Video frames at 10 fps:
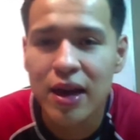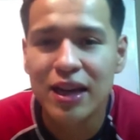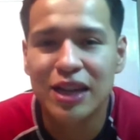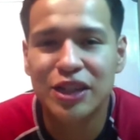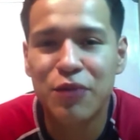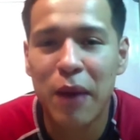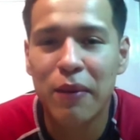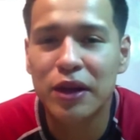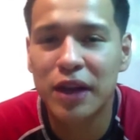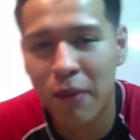Because you're probably
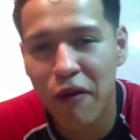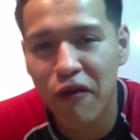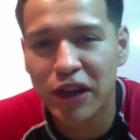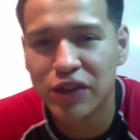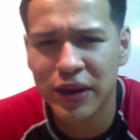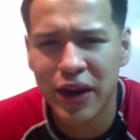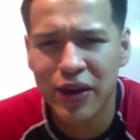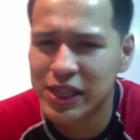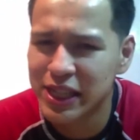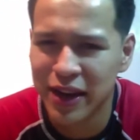looking at my face right now and
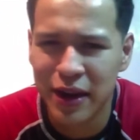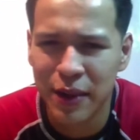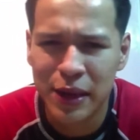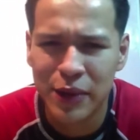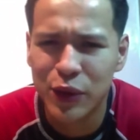you're saying, I mean,